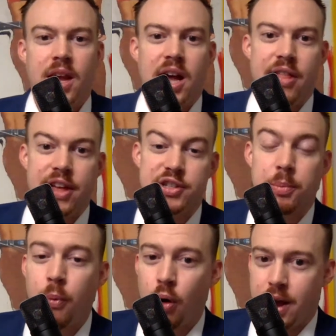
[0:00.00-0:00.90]
that
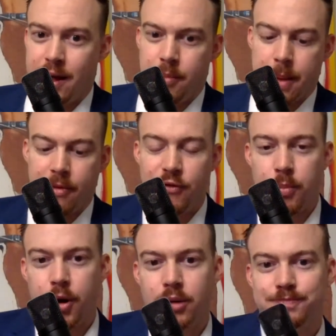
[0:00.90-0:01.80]
support Alabama
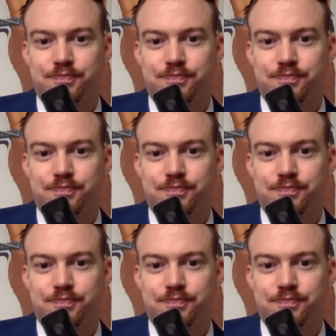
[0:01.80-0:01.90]
football.